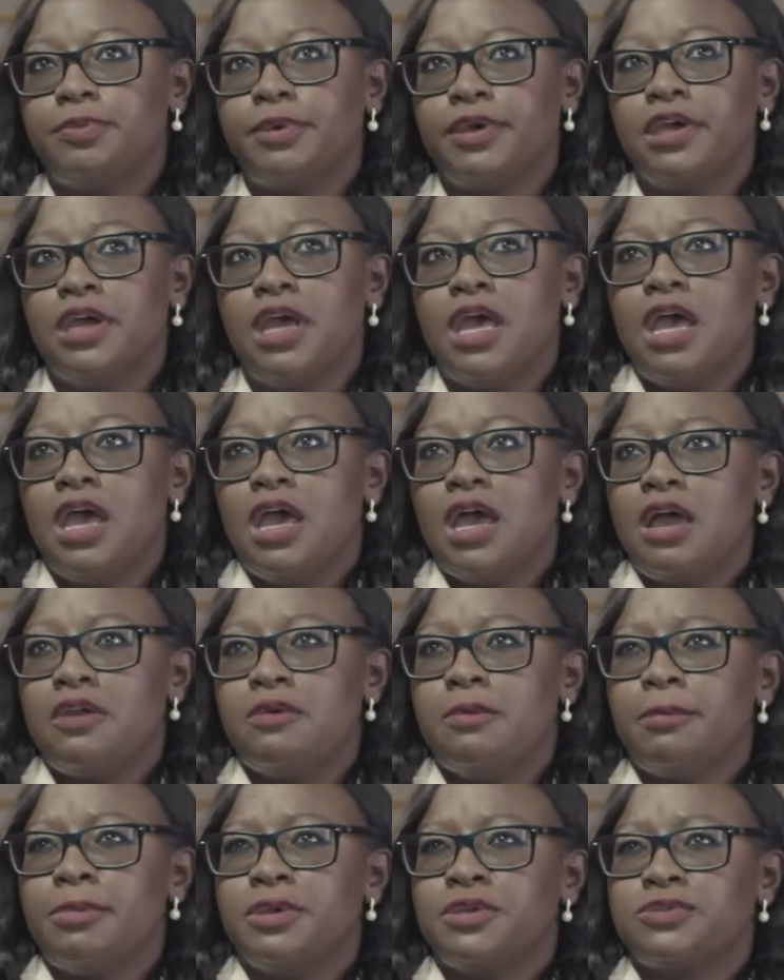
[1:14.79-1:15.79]
But I
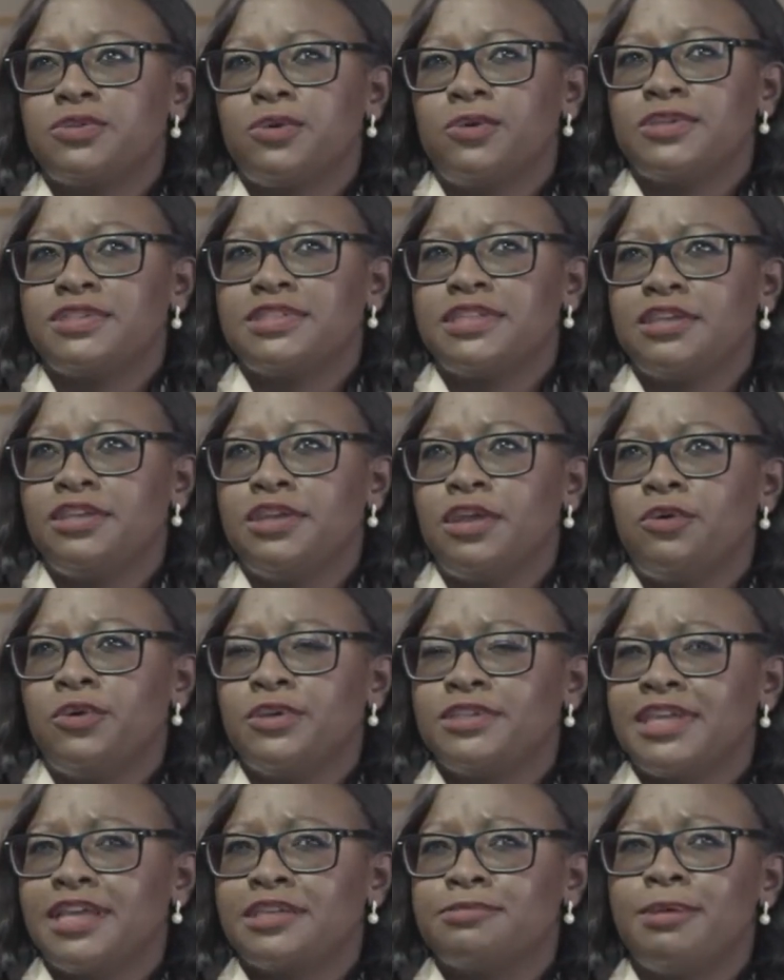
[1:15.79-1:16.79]
remember it was always, I
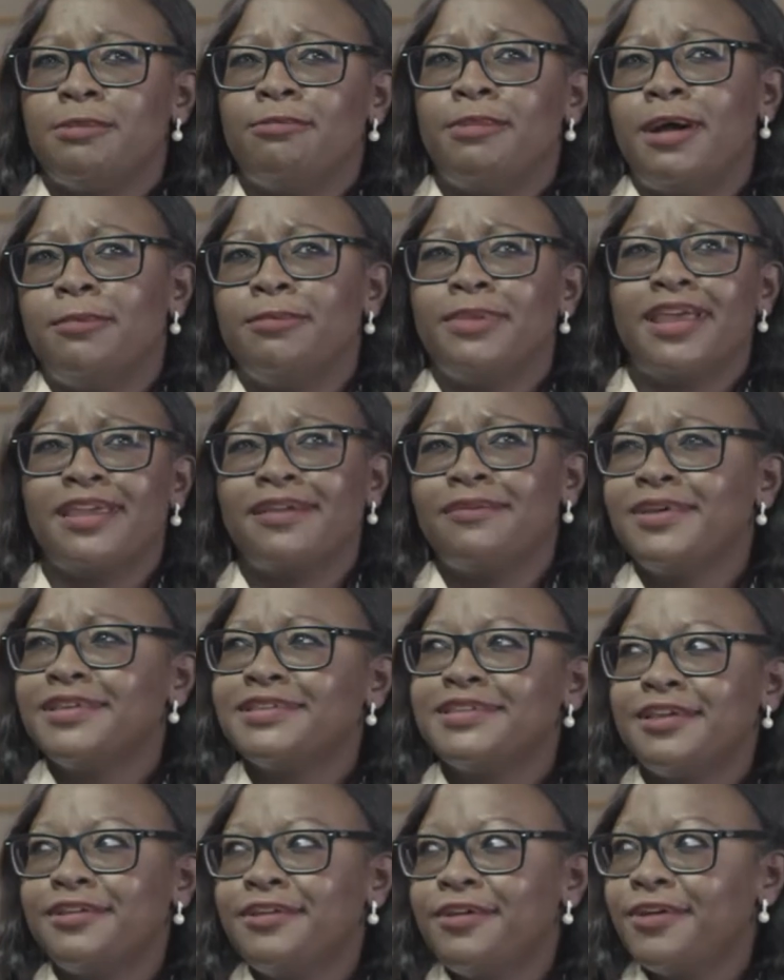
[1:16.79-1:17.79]
always asked my mum, like, "Oh,
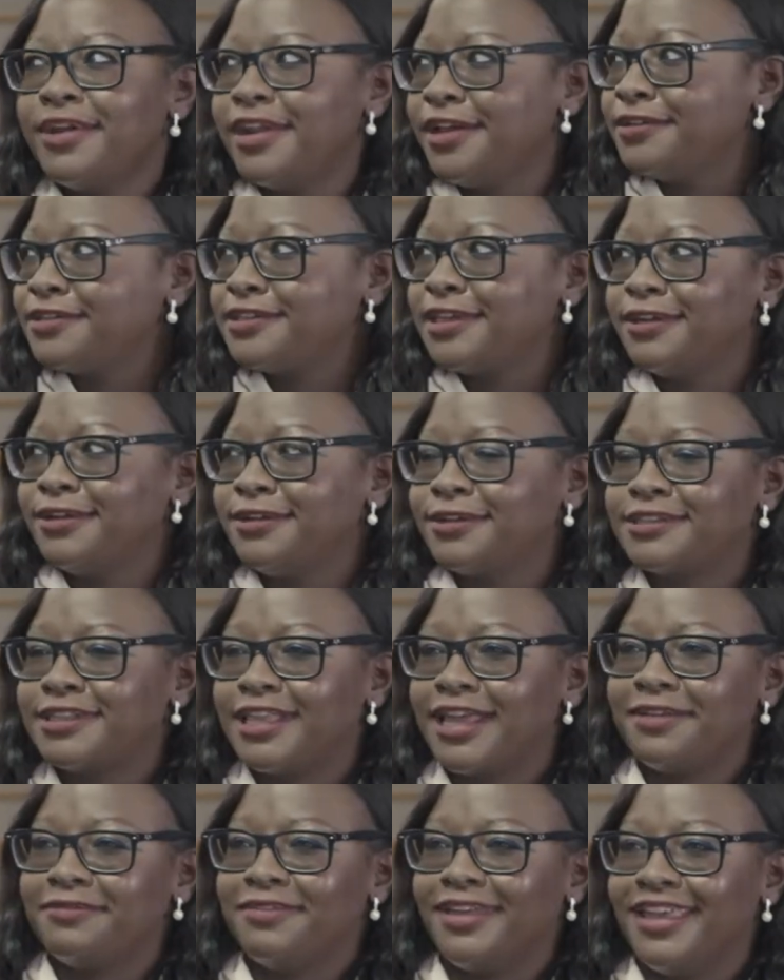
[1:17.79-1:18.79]
is there anyone else that looks
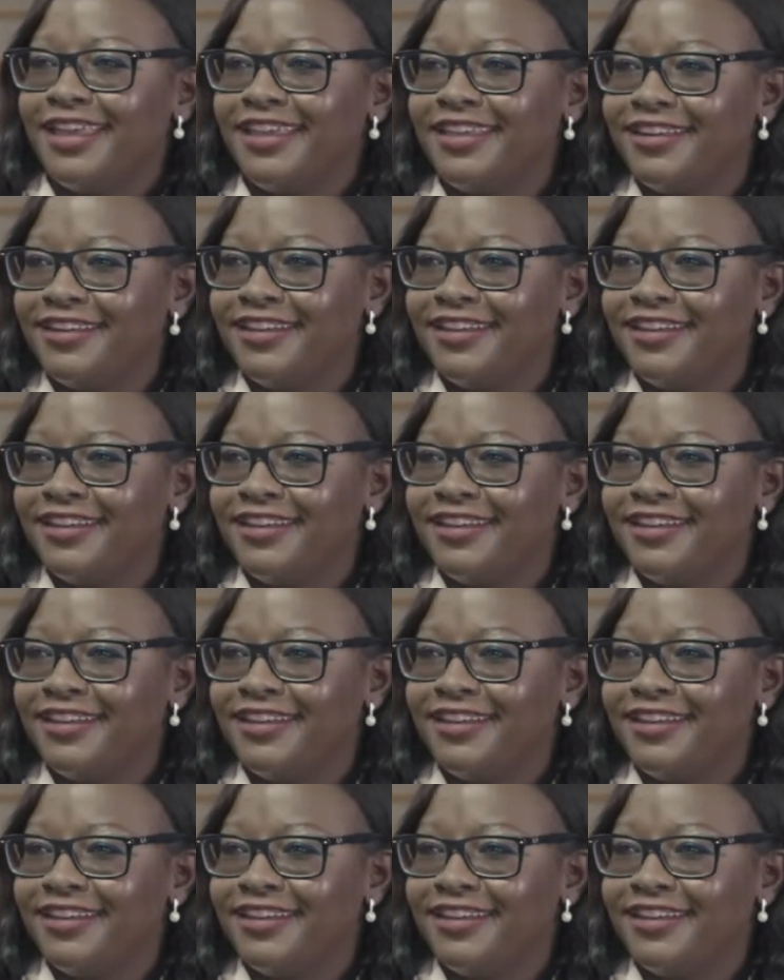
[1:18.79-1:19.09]
like me?"